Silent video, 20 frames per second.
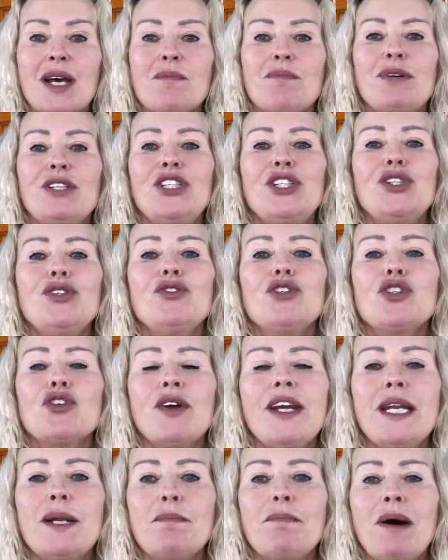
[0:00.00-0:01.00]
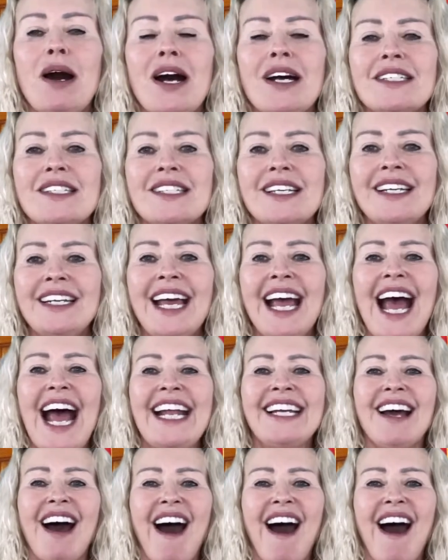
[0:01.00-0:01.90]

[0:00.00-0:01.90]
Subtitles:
but you treat a person and